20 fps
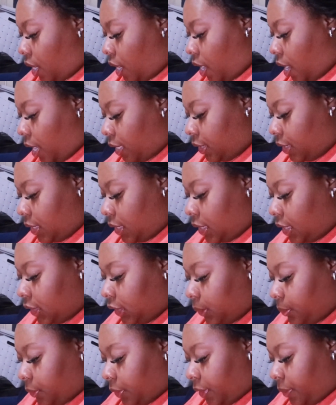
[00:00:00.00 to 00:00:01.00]
I did get
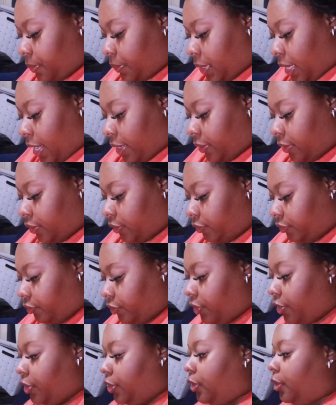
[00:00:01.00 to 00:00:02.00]
some lip liners
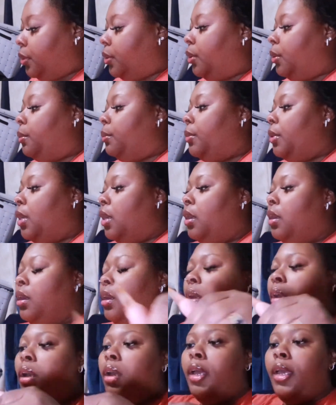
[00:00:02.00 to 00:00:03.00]
from
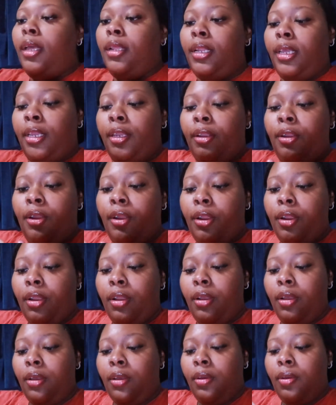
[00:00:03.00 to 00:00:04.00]
L A
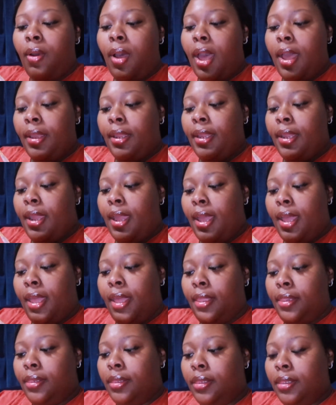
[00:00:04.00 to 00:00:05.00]
Girl. I
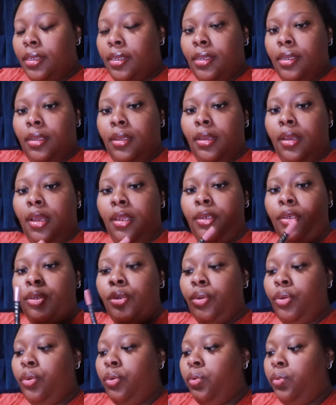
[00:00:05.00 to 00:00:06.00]
got the a
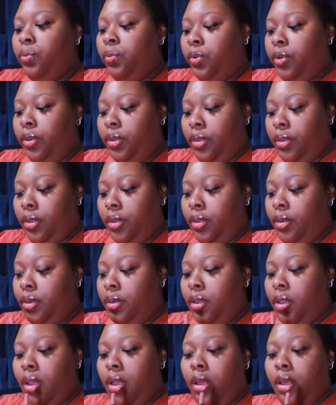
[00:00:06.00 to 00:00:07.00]
nude one,
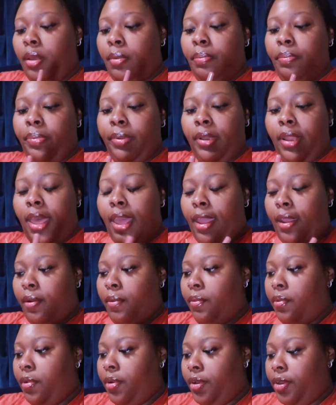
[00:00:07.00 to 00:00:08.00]
a black
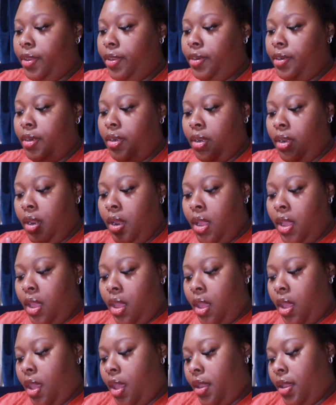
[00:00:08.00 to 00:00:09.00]
one.
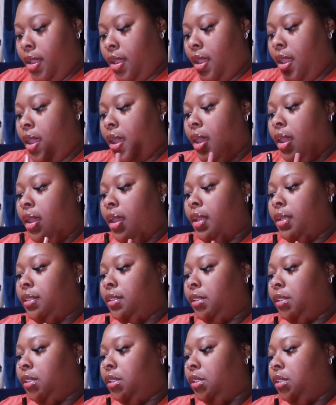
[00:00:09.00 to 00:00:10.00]
I
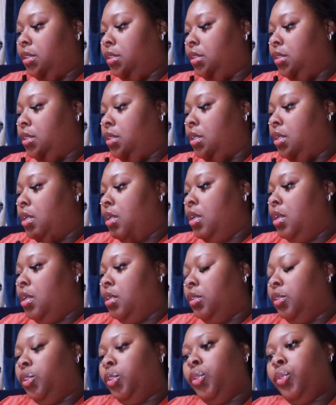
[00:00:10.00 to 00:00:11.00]

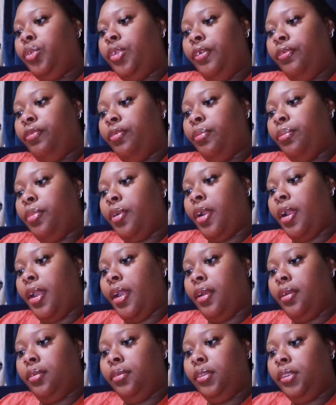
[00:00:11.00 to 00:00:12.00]
got two different
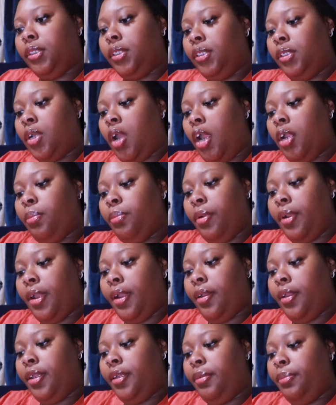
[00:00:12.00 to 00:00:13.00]
browns, a dark
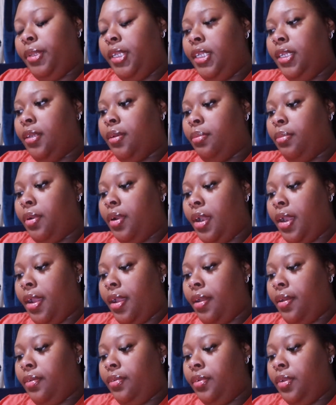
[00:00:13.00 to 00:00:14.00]
brown and a medium
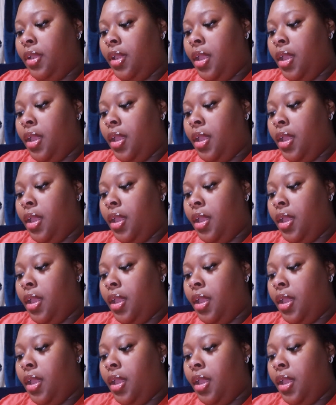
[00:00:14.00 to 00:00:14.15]
brown.